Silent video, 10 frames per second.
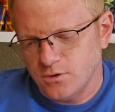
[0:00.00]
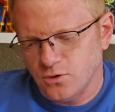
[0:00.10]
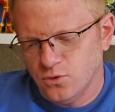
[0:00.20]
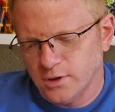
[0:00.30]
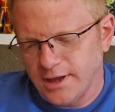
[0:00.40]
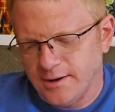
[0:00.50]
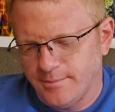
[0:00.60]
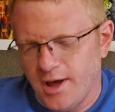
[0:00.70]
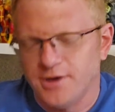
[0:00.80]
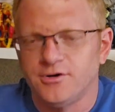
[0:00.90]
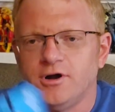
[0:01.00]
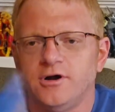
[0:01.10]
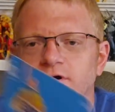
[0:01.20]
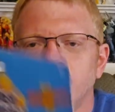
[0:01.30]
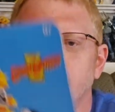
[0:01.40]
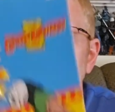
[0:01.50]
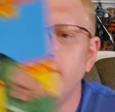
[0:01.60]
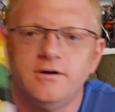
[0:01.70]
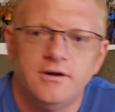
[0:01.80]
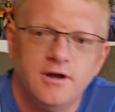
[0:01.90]
Cool kind of modern art
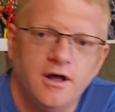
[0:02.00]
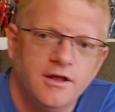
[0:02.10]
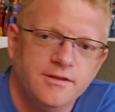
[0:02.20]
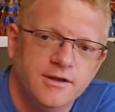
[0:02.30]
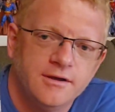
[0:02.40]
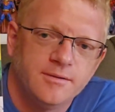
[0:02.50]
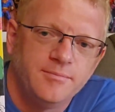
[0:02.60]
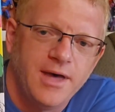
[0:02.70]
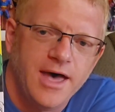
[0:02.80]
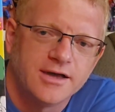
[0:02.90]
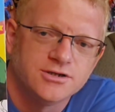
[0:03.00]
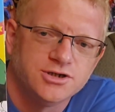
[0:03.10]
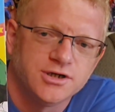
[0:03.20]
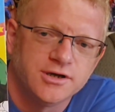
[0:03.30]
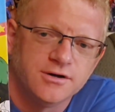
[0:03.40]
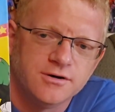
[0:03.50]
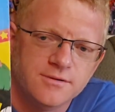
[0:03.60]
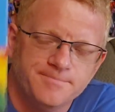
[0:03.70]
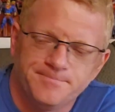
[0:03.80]
on the packaging here.